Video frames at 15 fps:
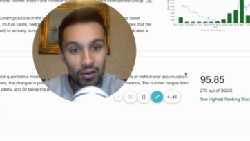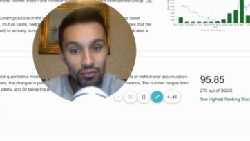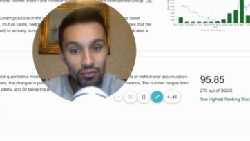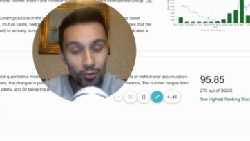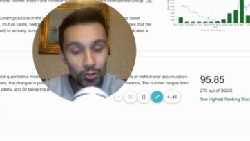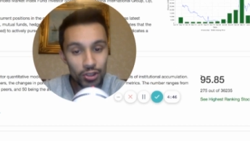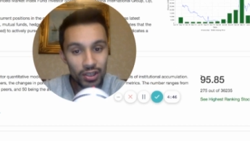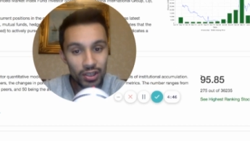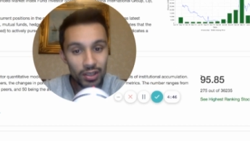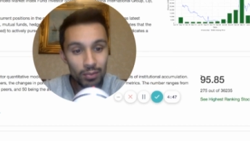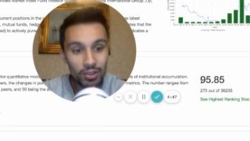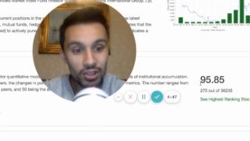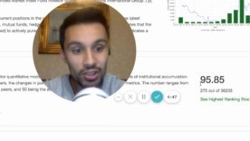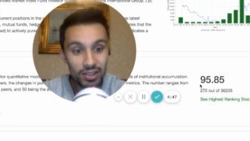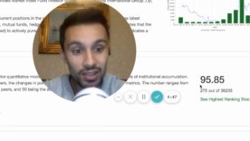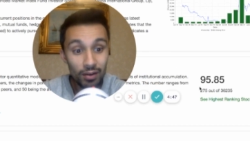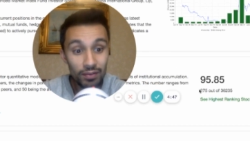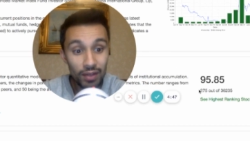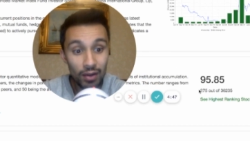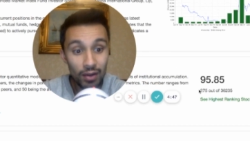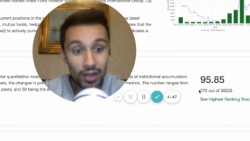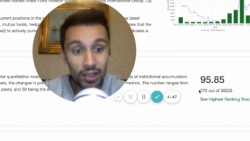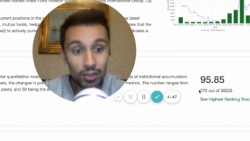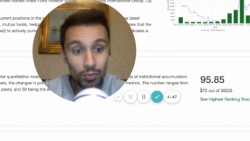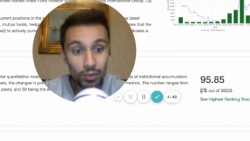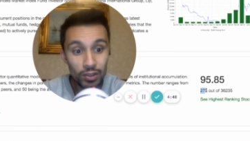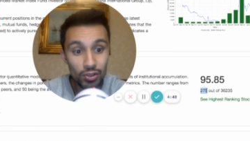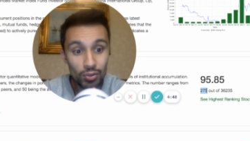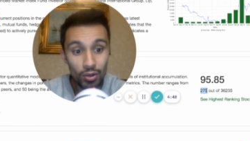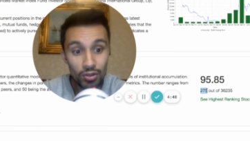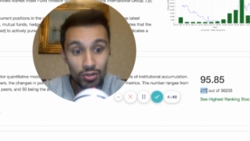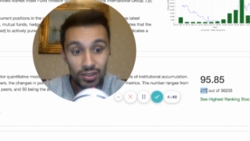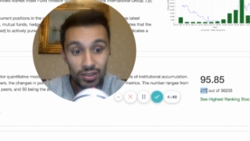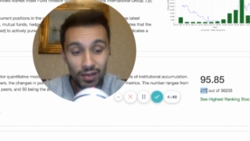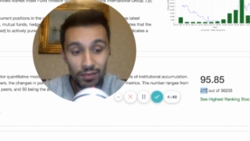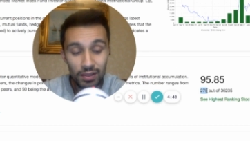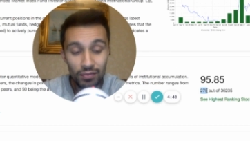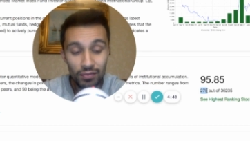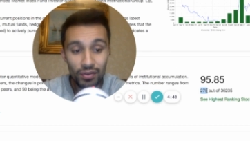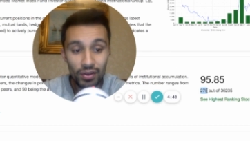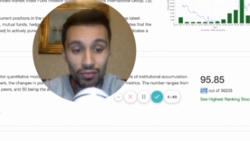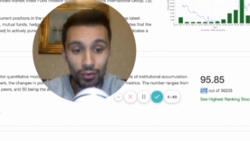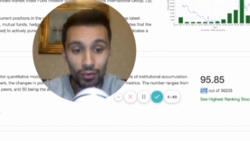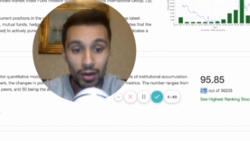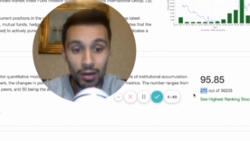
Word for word: And unfortunately, we're just out of that range. We're 275th,